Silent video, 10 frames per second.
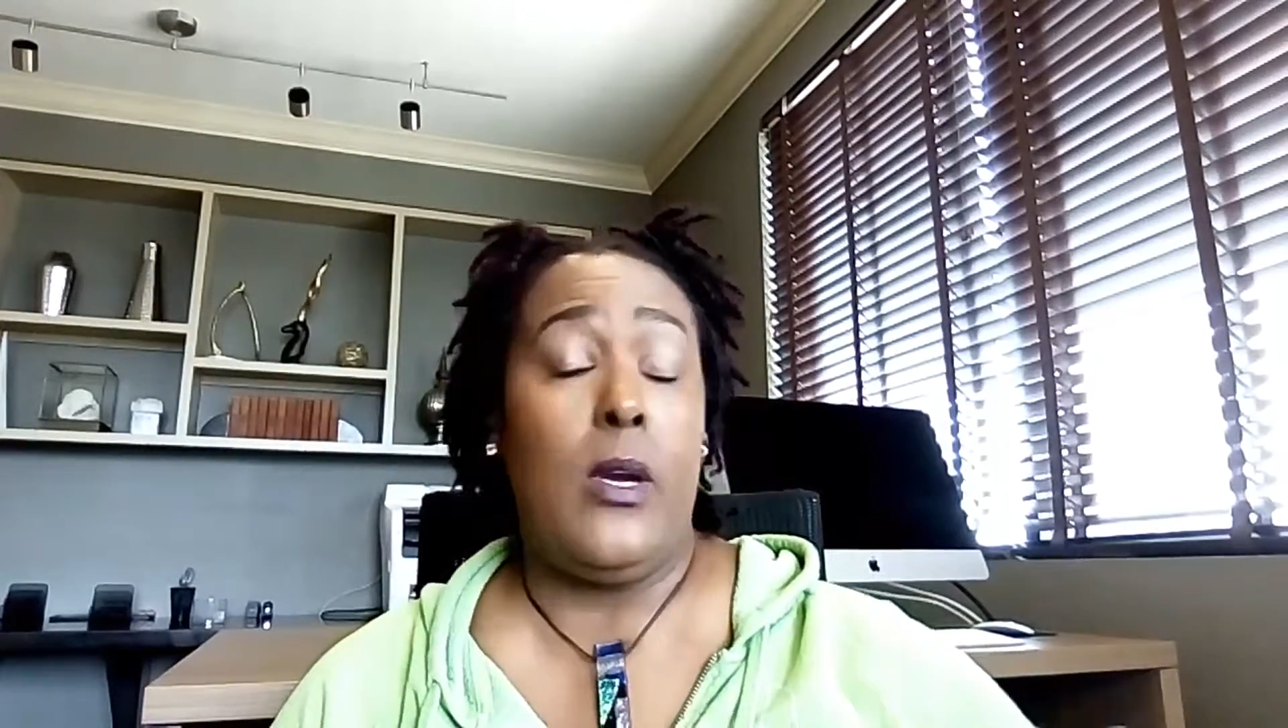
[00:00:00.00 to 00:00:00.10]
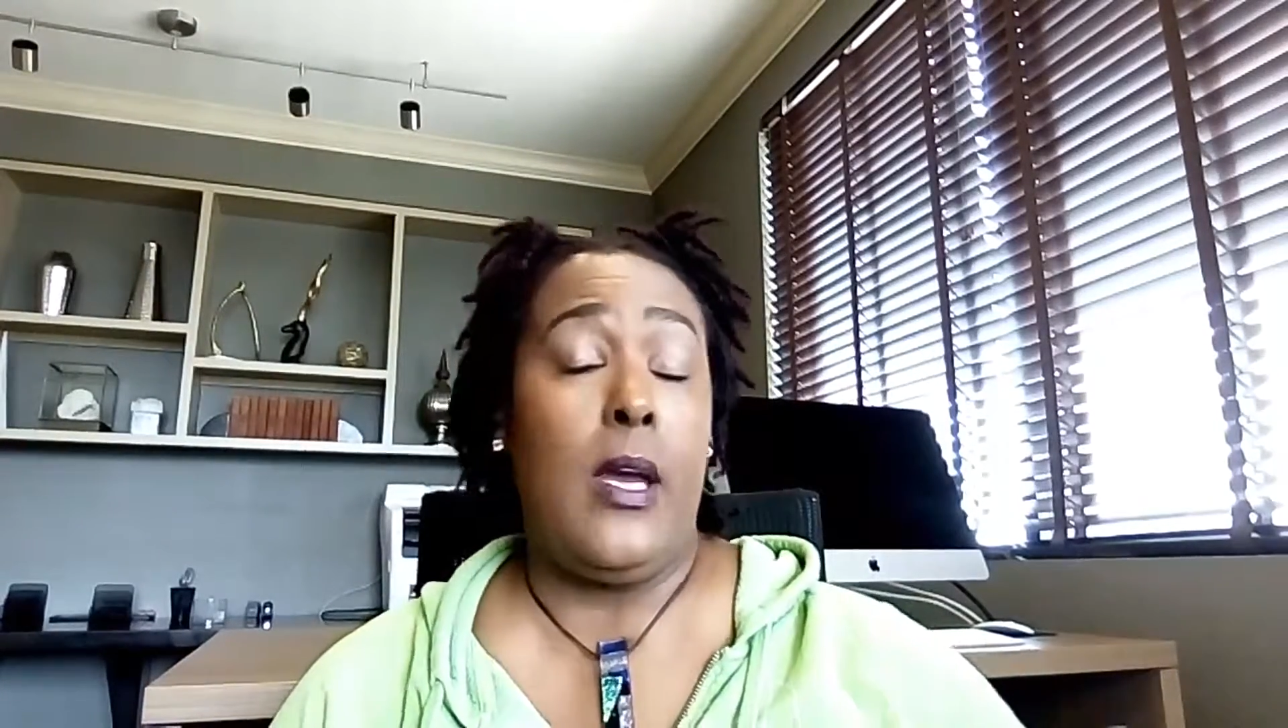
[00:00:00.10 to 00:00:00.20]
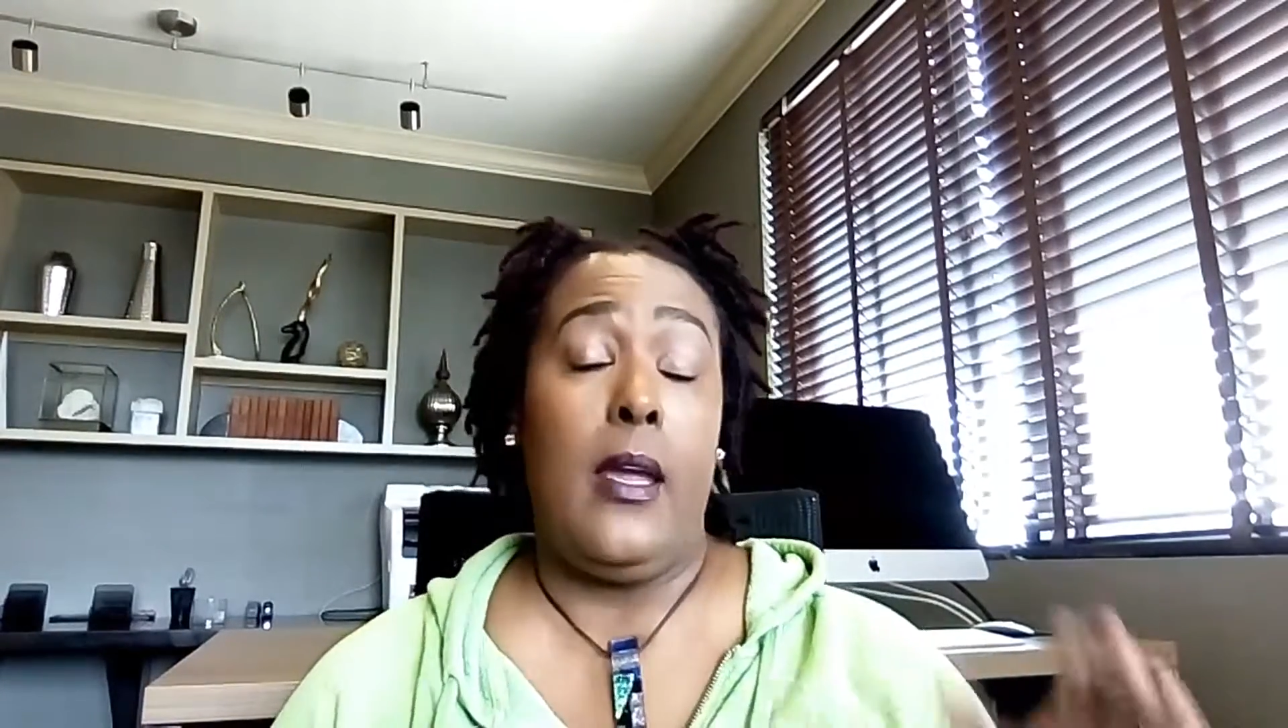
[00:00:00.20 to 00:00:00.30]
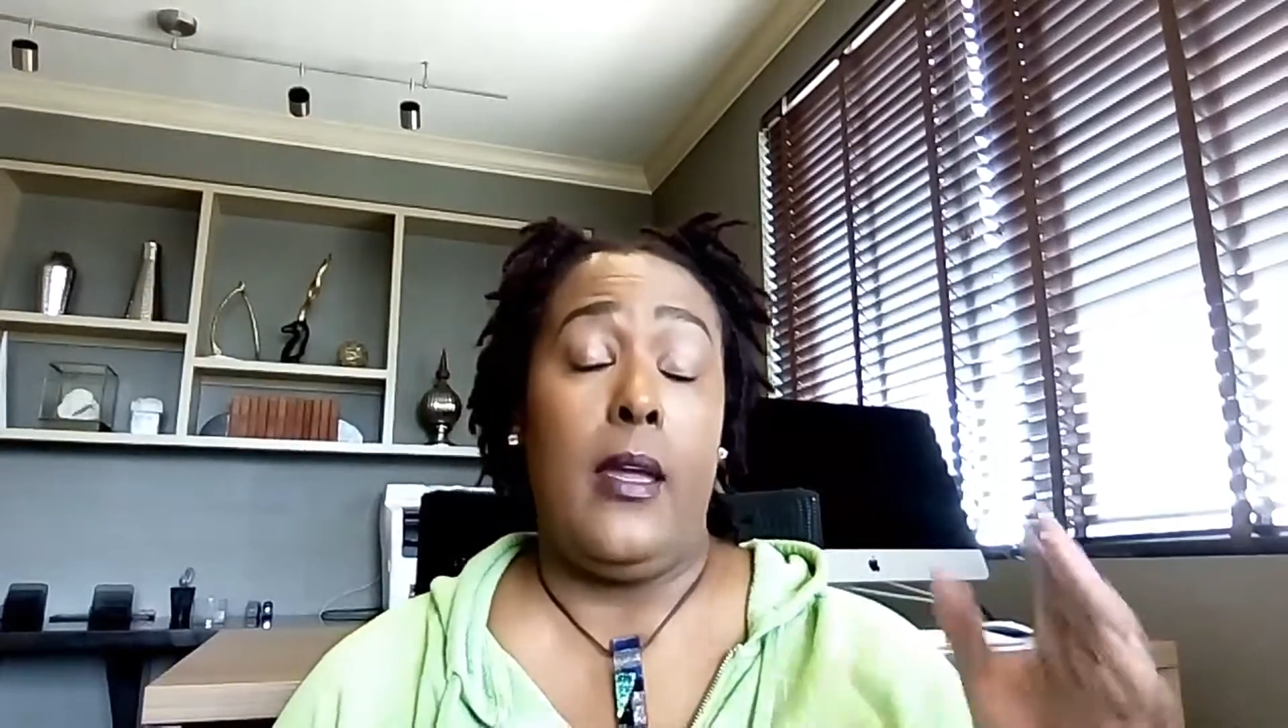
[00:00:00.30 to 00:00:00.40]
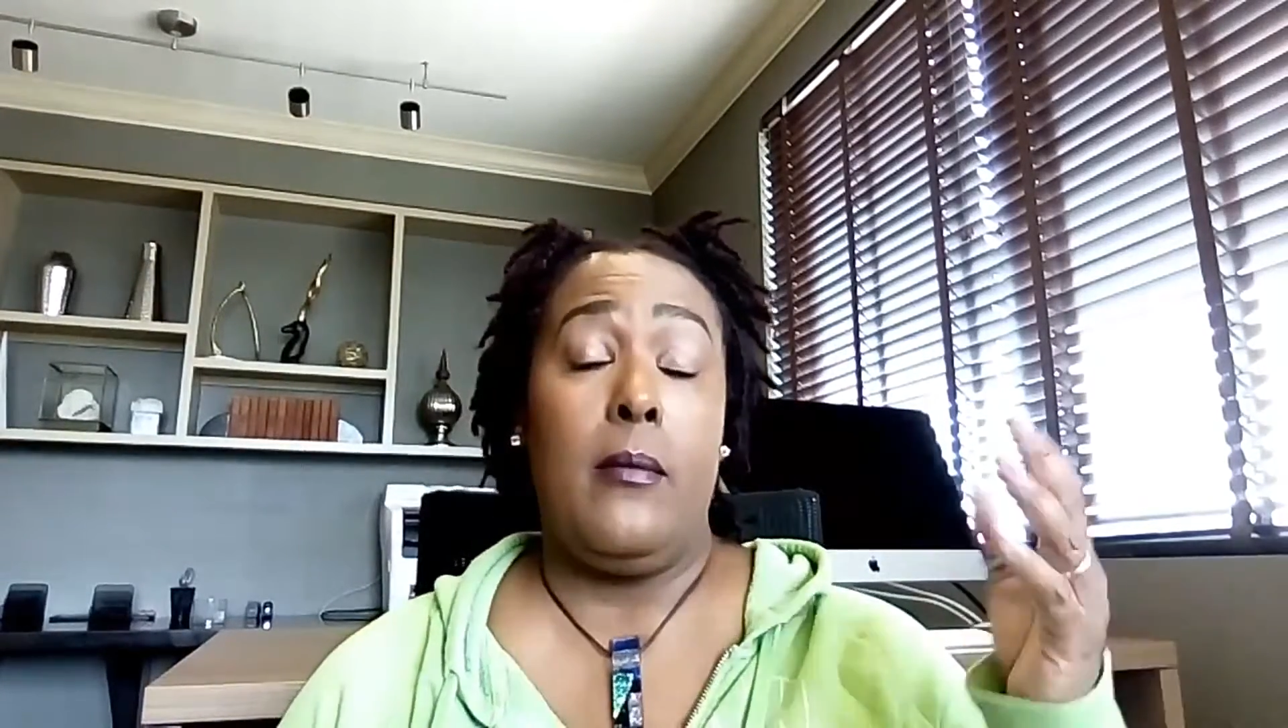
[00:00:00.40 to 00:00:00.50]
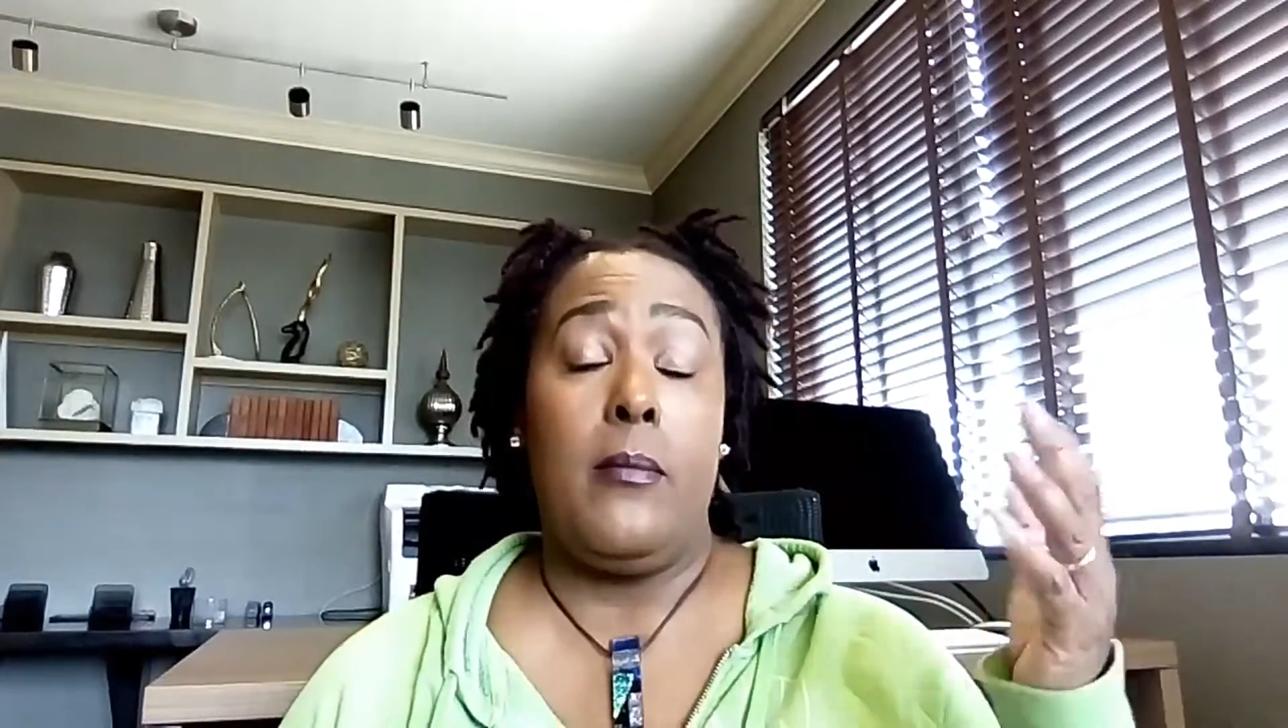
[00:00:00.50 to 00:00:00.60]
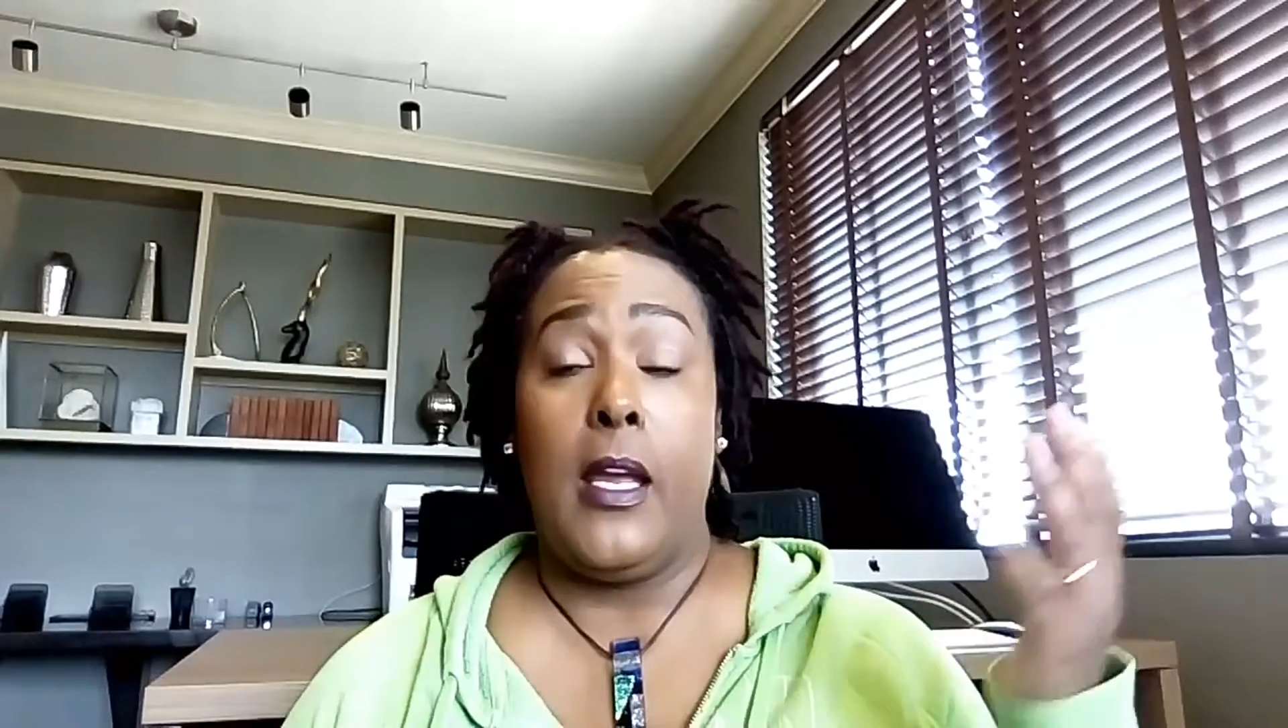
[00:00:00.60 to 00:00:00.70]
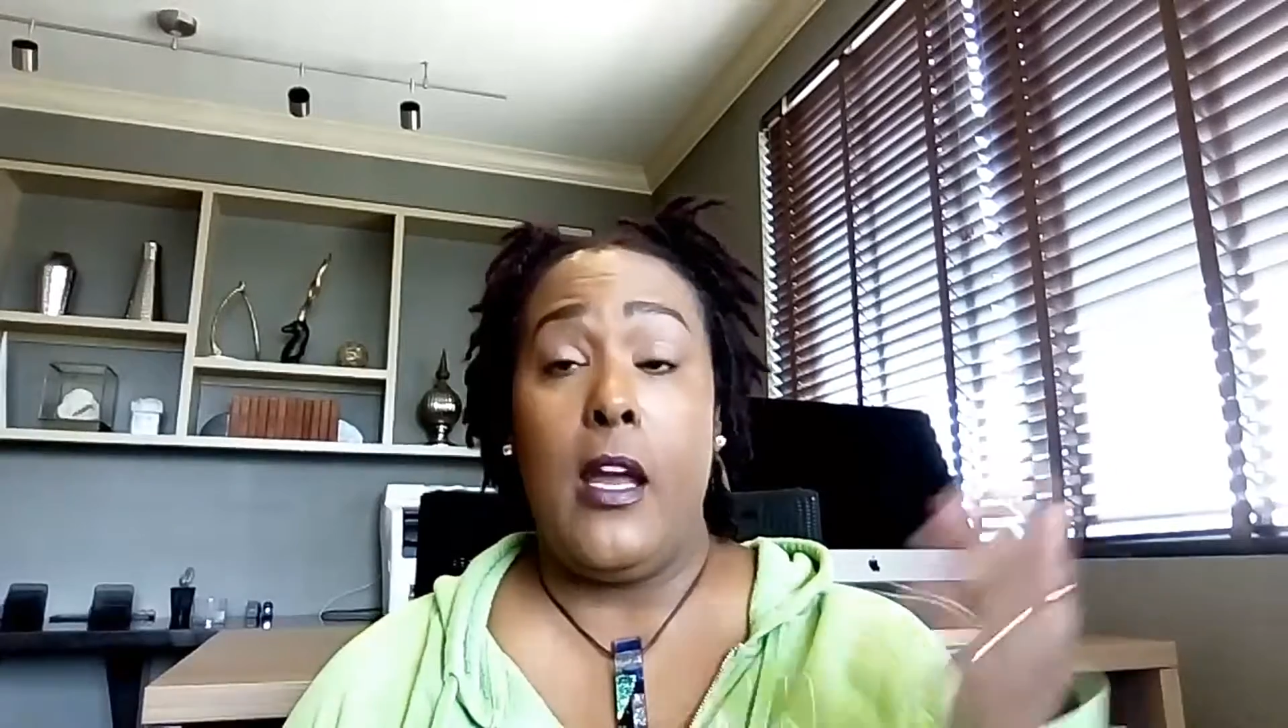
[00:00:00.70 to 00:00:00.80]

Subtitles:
I